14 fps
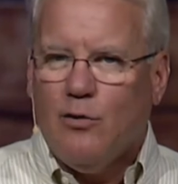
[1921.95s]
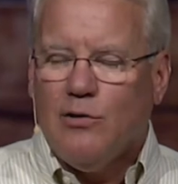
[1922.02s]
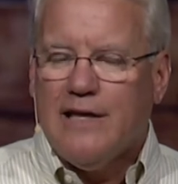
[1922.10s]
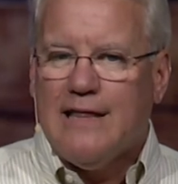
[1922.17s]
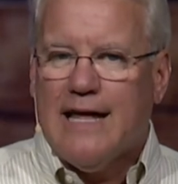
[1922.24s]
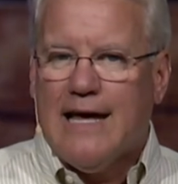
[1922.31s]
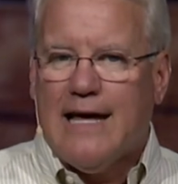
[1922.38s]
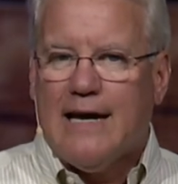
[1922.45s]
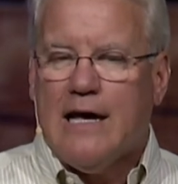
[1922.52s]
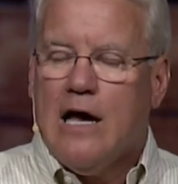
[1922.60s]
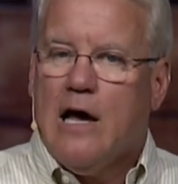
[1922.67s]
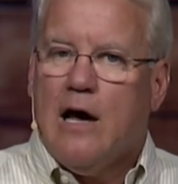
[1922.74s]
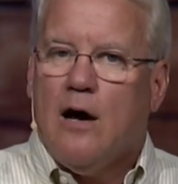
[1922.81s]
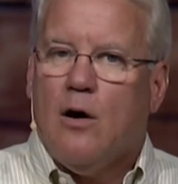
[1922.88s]
only that,
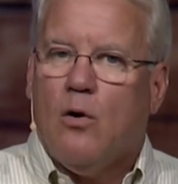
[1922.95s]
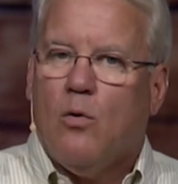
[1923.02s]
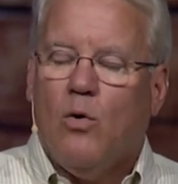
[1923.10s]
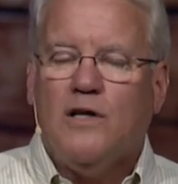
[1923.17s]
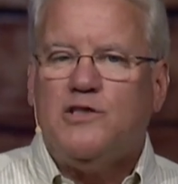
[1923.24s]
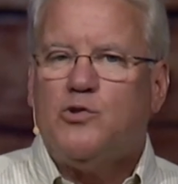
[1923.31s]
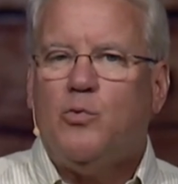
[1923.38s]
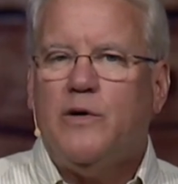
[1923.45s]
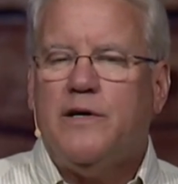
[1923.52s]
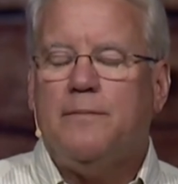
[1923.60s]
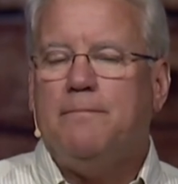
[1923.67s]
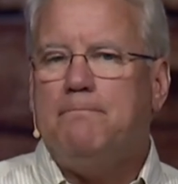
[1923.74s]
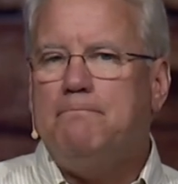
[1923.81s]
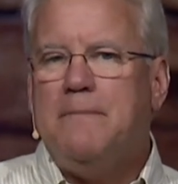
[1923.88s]
once
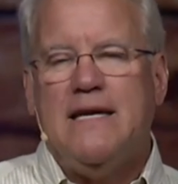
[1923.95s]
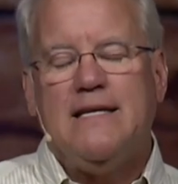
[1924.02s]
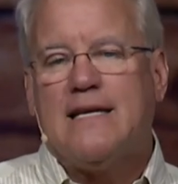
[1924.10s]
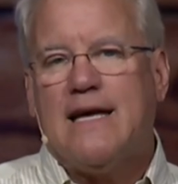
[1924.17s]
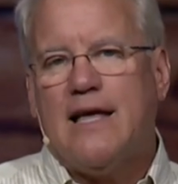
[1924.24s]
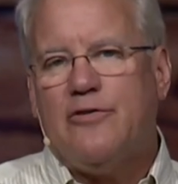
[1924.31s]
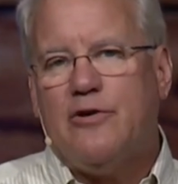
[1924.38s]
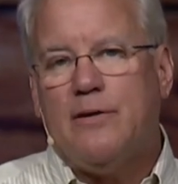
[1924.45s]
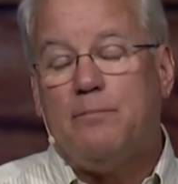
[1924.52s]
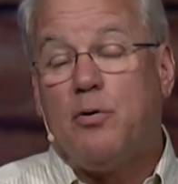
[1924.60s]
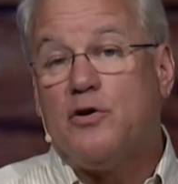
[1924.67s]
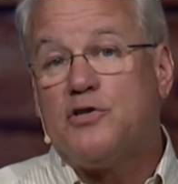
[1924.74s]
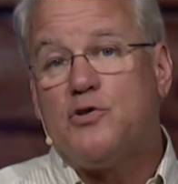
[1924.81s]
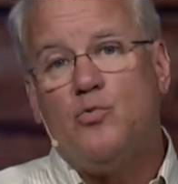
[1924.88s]
we meet together in
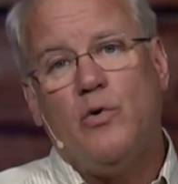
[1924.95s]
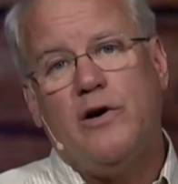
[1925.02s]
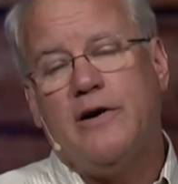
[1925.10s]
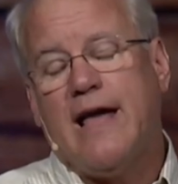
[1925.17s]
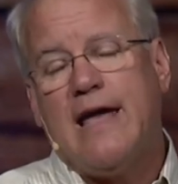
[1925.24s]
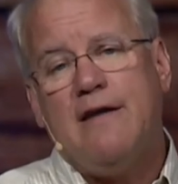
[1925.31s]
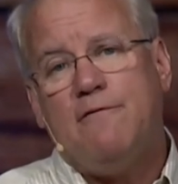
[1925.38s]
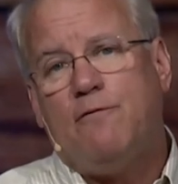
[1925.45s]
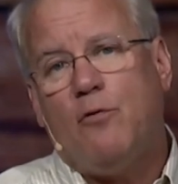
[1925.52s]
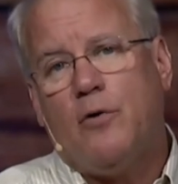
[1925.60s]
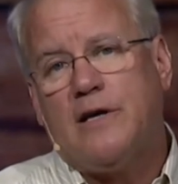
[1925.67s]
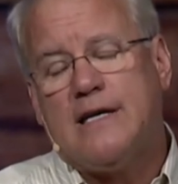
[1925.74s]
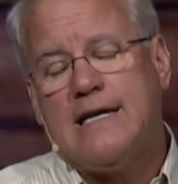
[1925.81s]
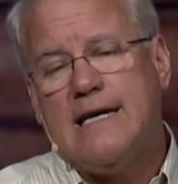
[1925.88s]
person, we're at
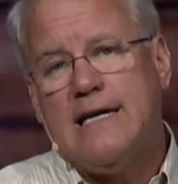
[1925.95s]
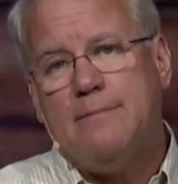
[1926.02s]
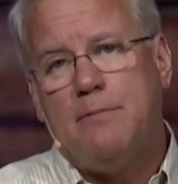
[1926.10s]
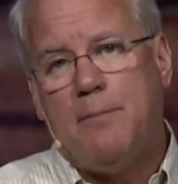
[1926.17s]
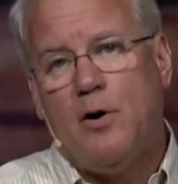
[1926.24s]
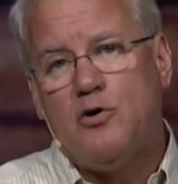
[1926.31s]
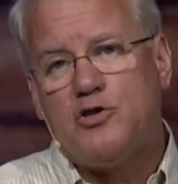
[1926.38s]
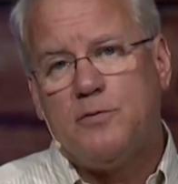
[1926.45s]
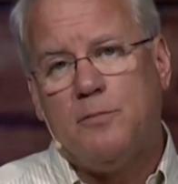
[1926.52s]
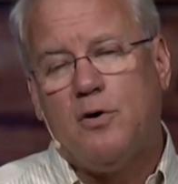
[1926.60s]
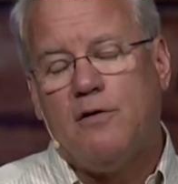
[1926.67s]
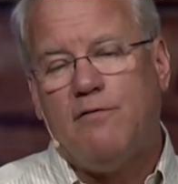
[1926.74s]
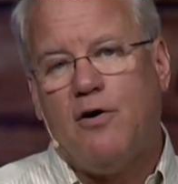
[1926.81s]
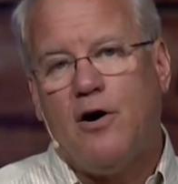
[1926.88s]
814 Mimosa
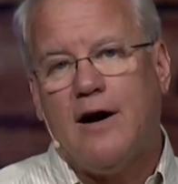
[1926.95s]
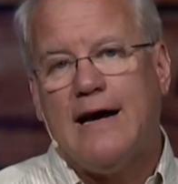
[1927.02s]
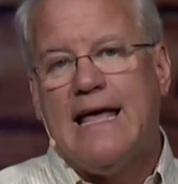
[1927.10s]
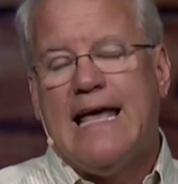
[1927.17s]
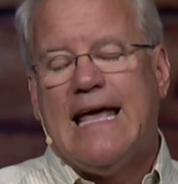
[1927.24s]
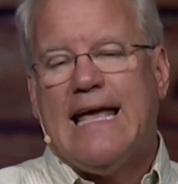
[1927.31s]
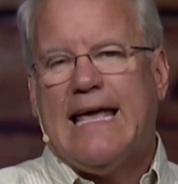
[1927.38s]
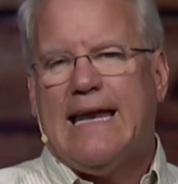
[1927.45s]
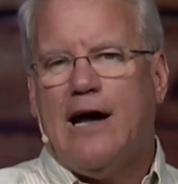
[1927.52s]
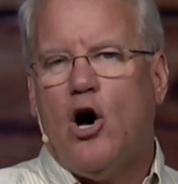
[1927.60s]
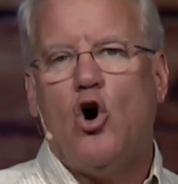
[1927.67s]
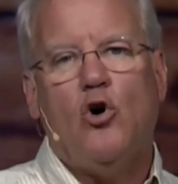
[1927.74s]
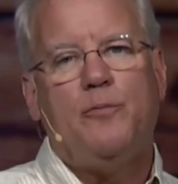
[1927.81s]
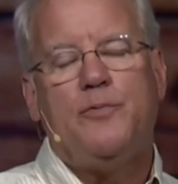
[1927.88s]
Boulevard, and I
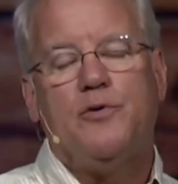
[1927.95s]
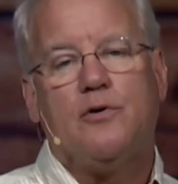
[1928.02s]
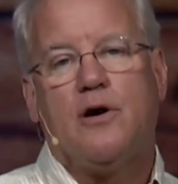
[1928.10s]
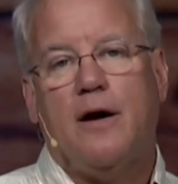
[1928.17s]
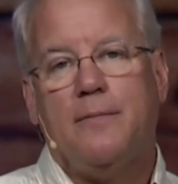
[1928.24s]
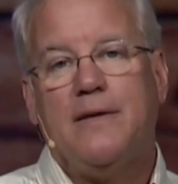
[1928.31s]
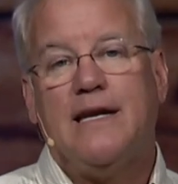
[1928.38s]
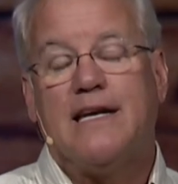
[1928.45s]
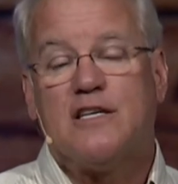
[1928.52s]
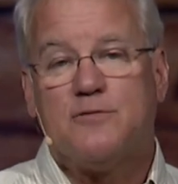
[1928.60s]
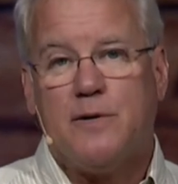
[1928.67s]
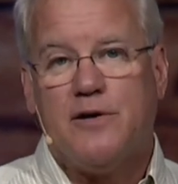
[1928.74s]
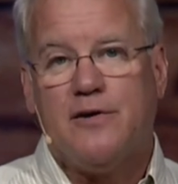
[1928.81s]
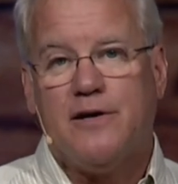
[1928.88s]
hope you'll come and
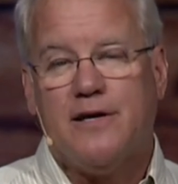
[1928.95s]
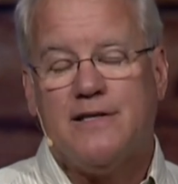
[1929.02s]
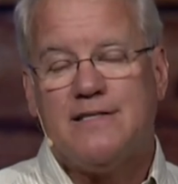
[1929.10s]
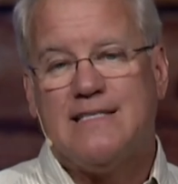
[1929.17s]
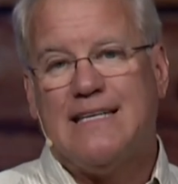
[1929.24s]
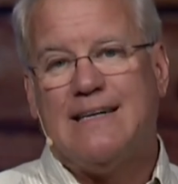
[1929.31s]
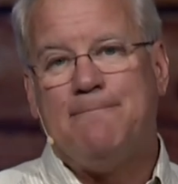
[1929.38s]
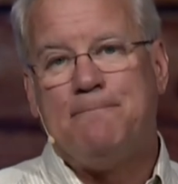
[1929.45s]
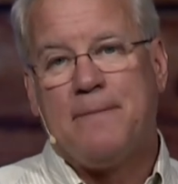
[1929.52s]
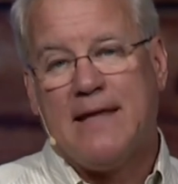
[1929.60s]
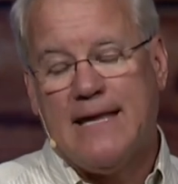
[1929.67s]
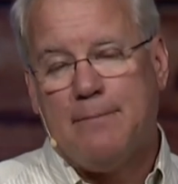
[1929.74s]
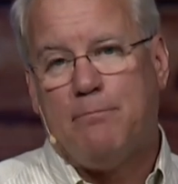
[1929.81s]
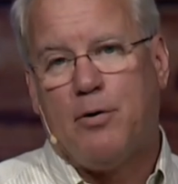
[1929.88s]
experience it
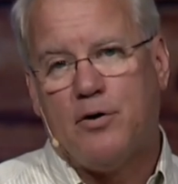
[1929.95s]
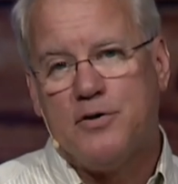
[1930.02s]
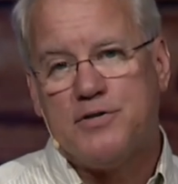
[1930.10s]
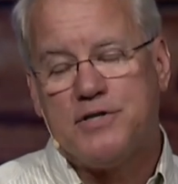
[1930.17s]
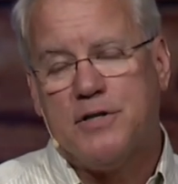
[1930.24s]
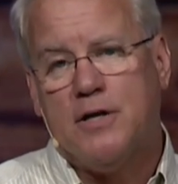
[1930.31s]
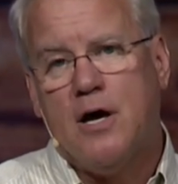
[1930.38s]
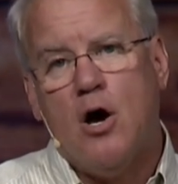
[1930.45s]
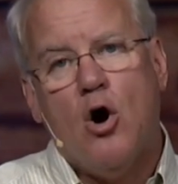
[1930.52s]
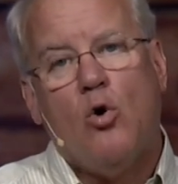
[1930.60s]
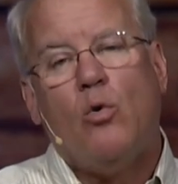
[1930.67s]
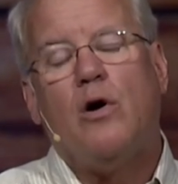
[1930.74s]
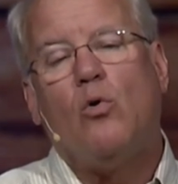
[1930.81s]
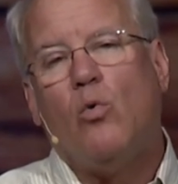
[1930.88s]
in person.
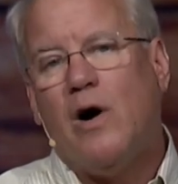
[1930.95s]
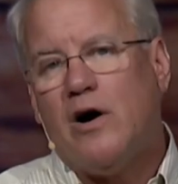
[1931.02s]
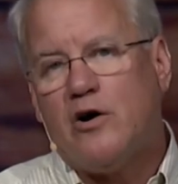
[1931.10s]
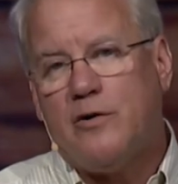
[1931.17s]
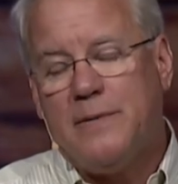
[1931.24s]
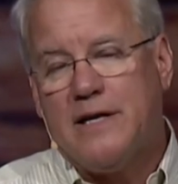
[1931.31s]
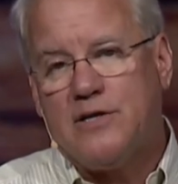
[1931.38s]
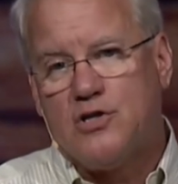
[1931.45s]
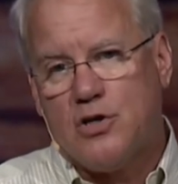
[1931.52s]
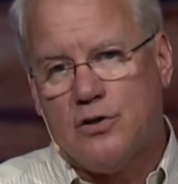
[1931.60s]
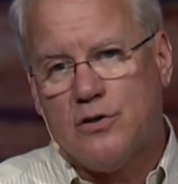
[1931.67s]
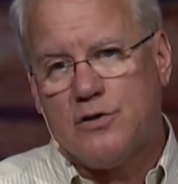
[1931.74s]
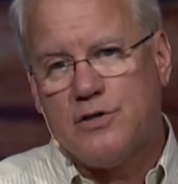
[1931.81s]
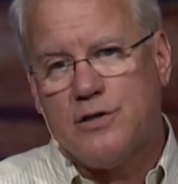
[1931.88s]
We're a welcoming
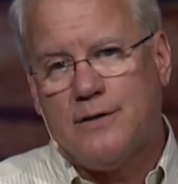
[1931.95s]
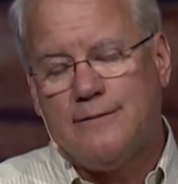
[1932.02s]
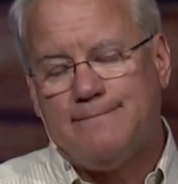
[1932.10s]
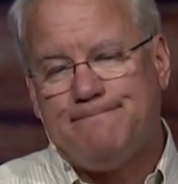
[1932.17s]
church,